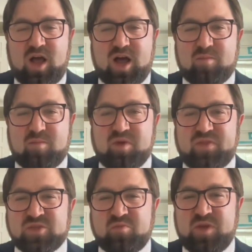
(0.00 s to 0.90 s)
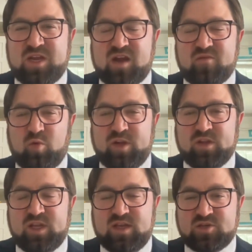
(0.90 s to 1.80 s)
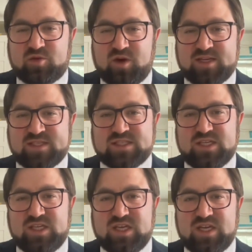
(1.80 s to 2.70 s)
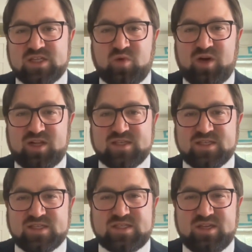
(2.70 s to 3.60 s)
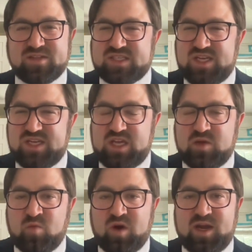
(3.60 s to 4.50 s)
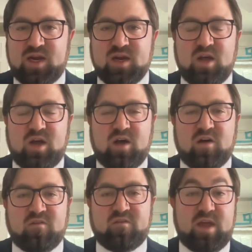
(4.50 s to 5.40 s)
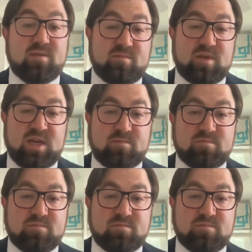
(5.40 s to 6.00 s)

But this would be kind of a really interesting, as well as sneaky way of, and it